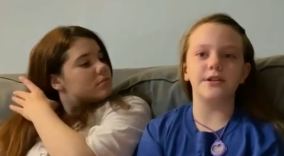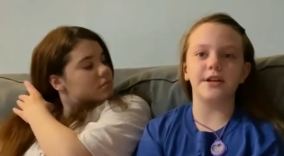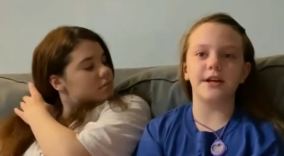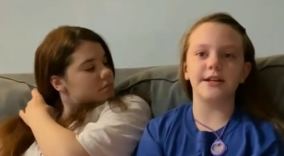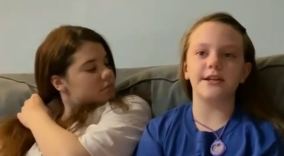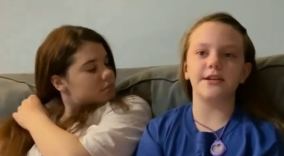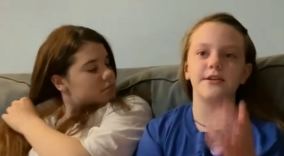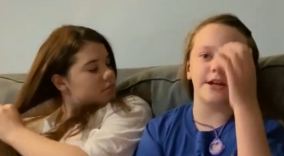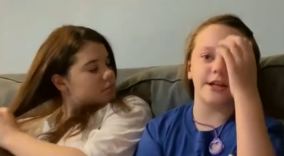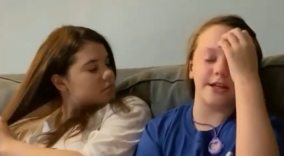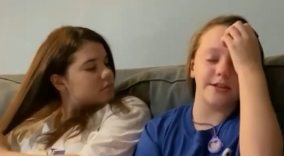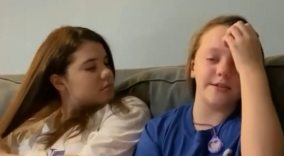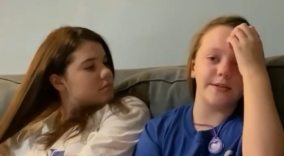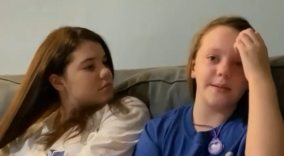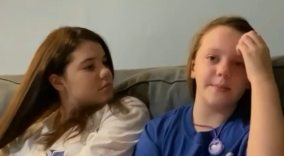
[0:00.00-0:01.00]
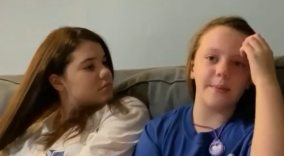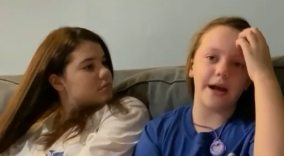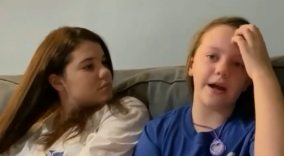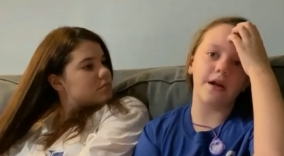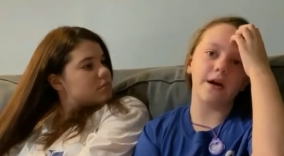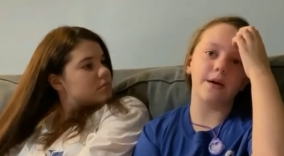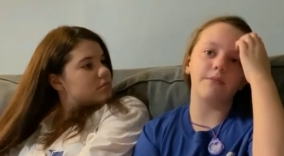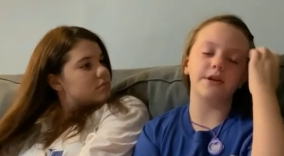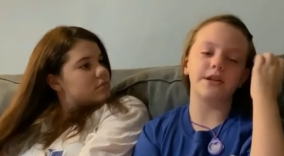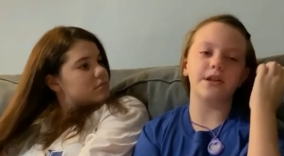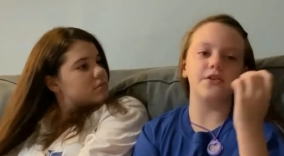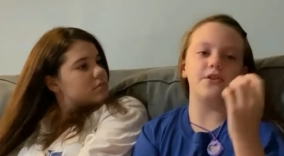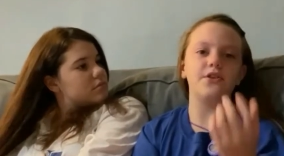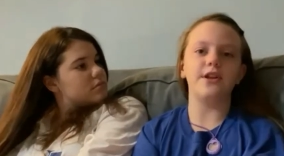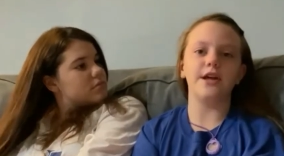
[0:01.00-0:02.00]
Speaker 1: Danny like gets back up with
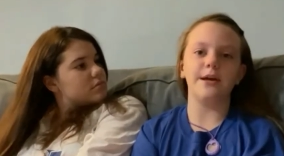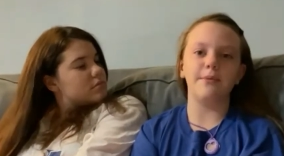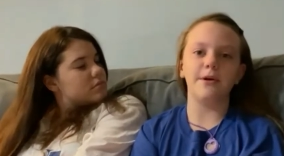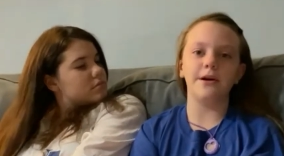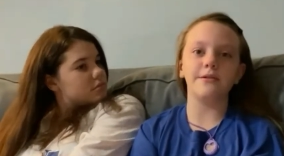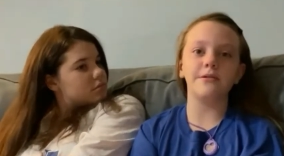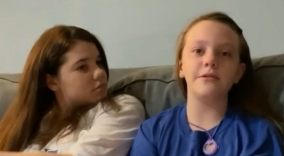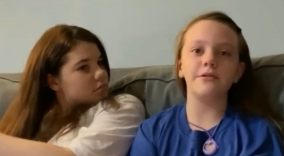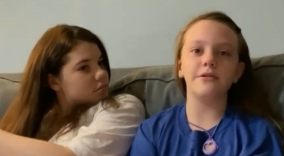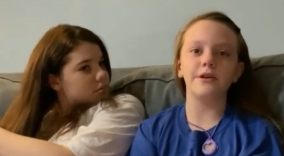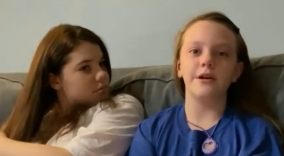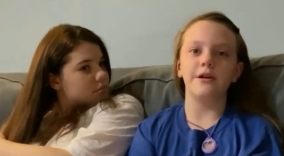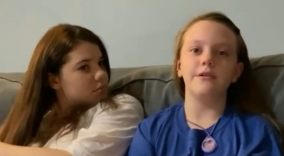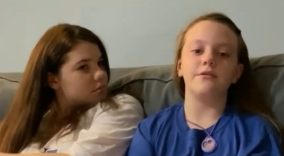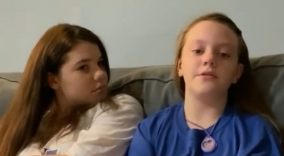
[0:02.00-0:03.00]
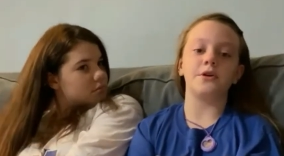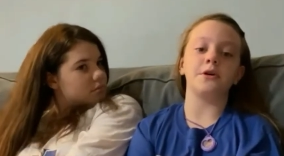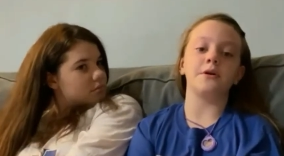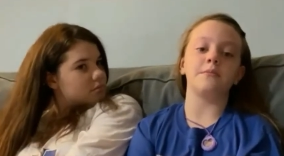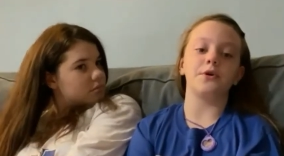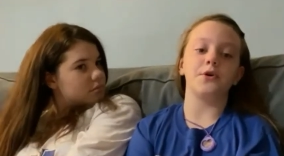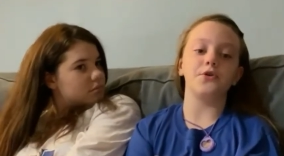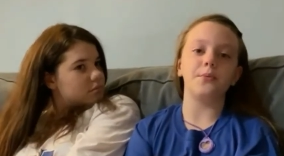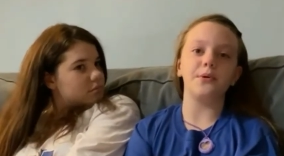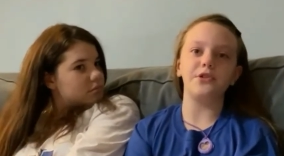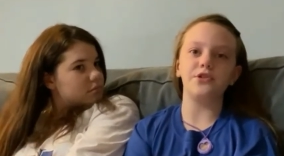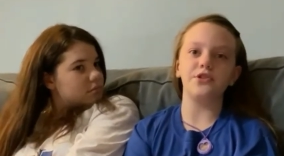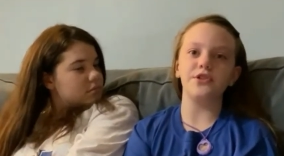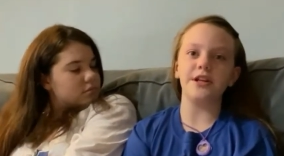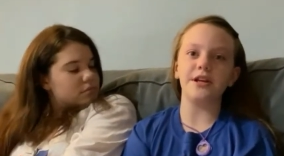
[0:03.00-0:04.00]
his Stay Puft from
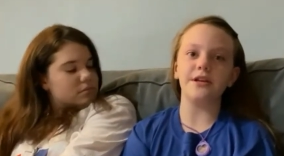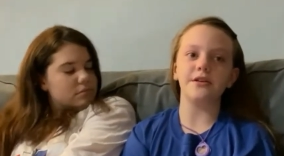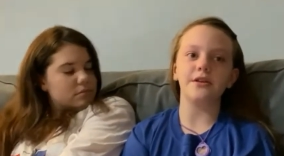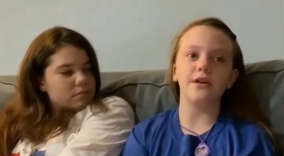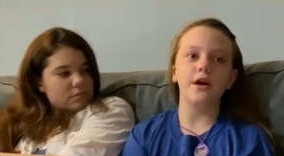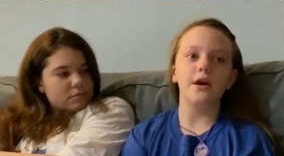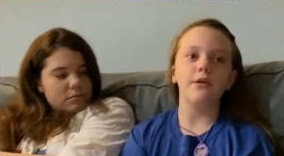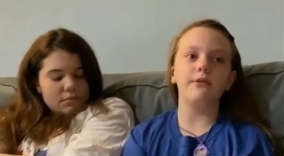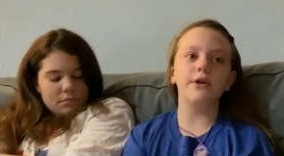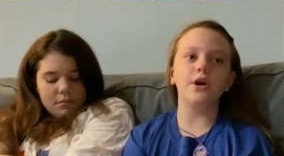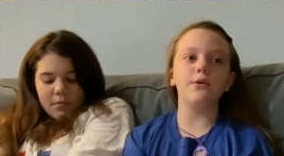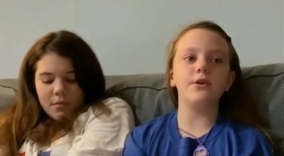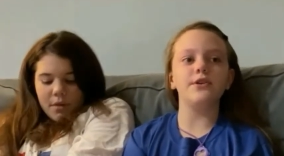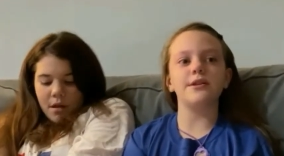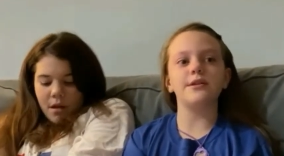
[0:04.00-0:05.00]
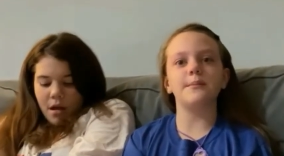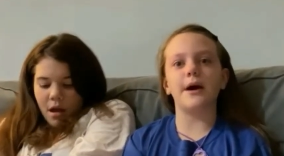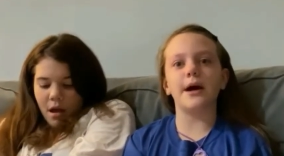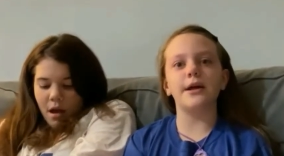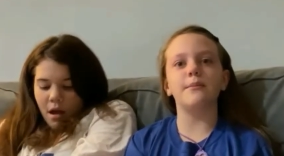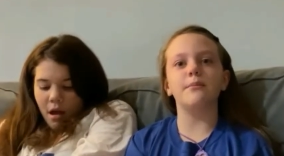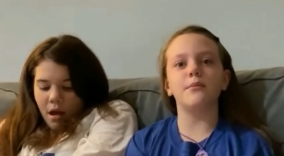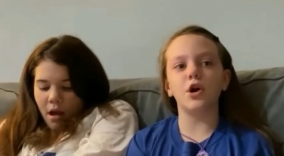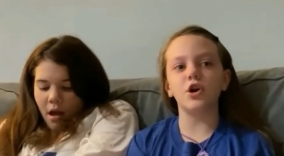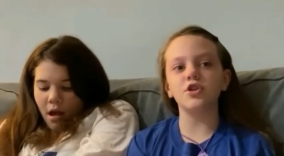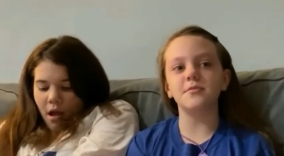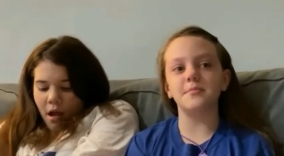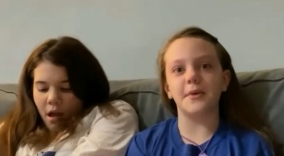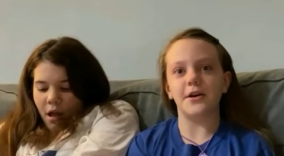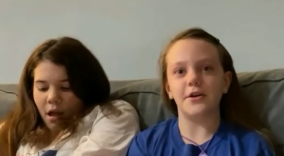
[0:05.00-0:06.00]
Ghostbusters thing. We always had to buy him
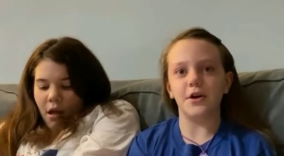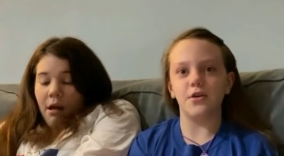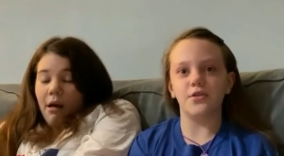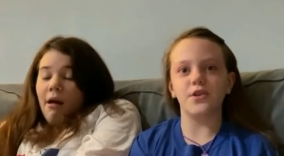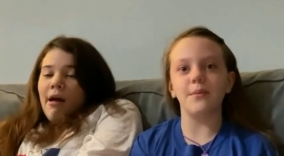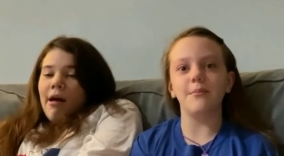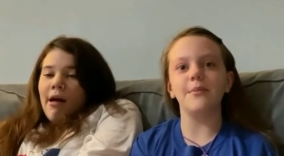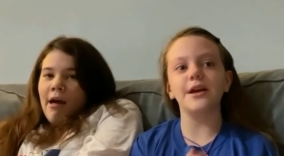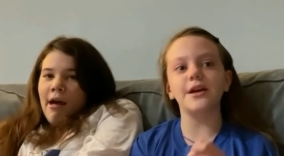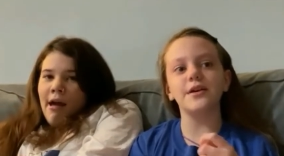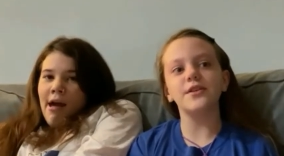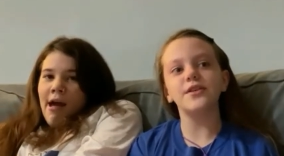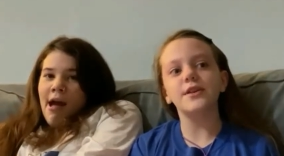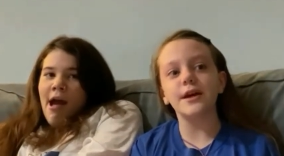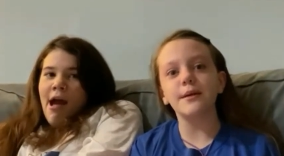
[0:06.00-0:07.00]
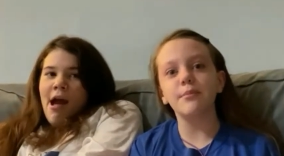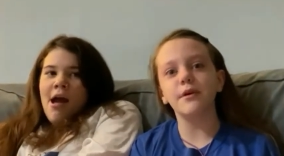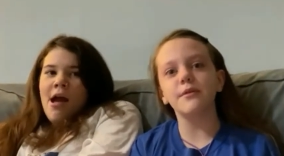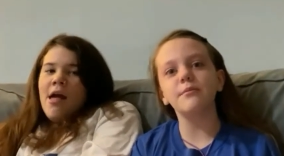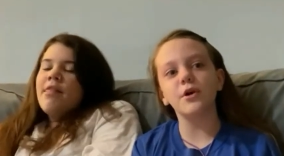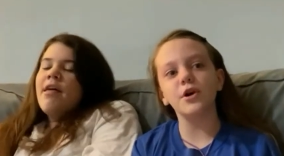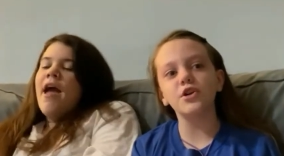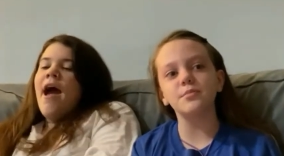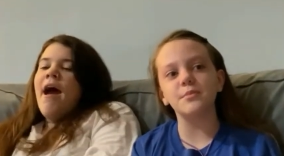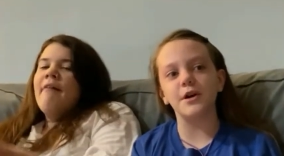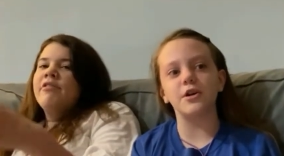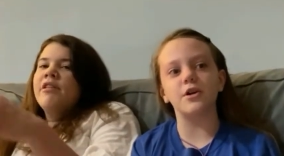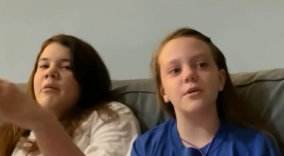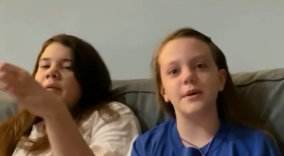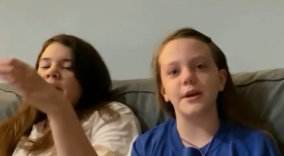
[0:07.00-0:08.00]
marshmallows and make a Stay Puft
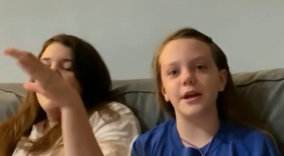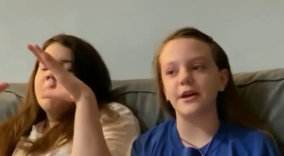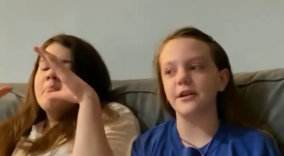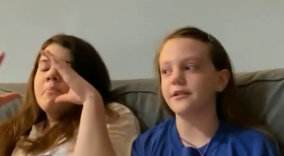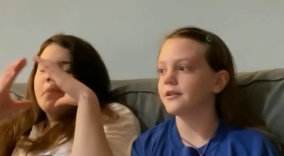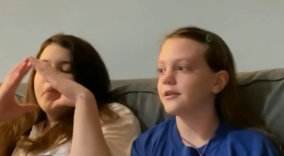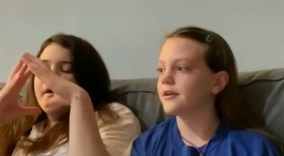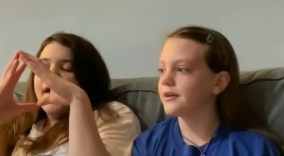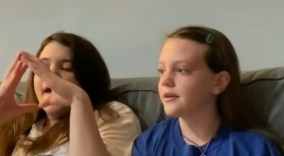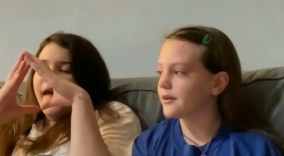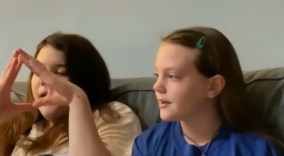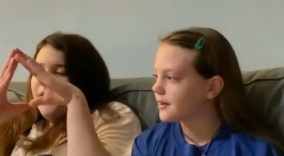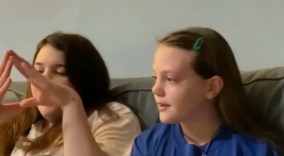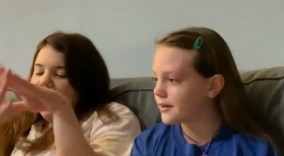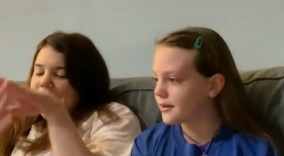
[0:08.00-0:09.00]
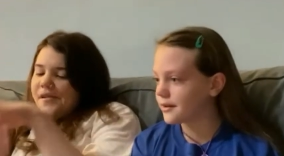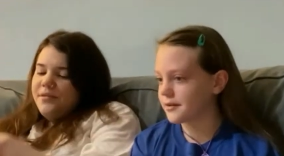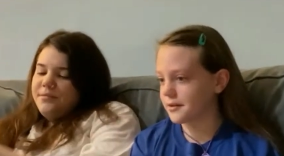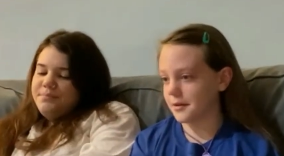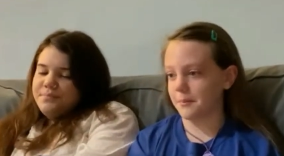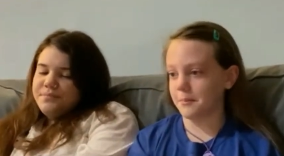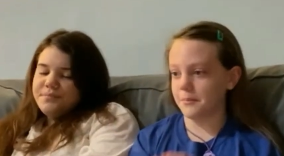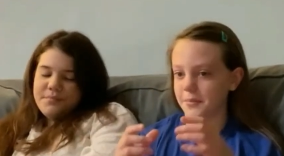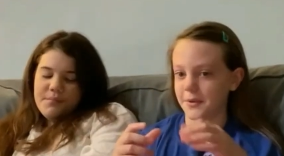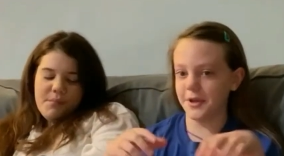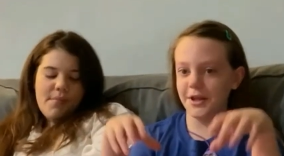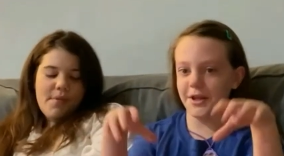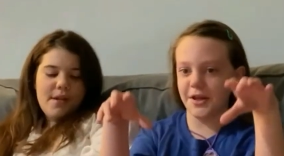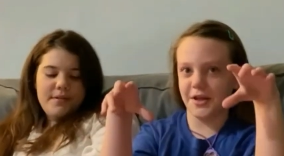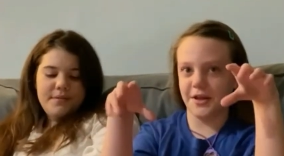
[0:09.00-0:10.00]
Marshmallow Man. Big. And
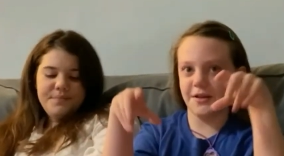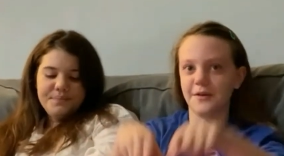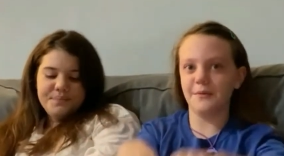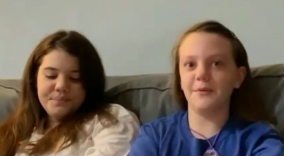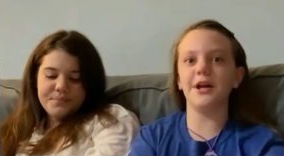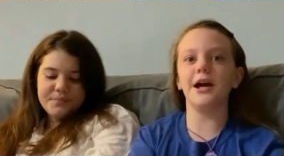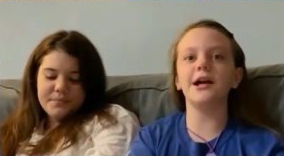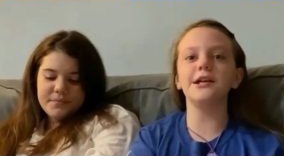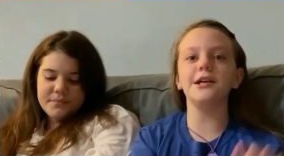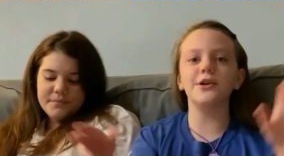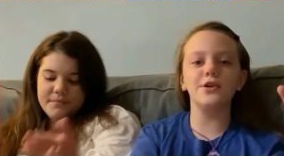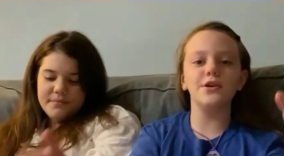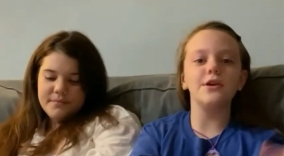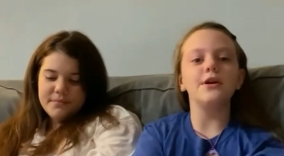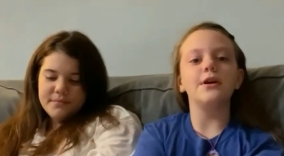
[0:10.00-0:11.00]
big. We had to use.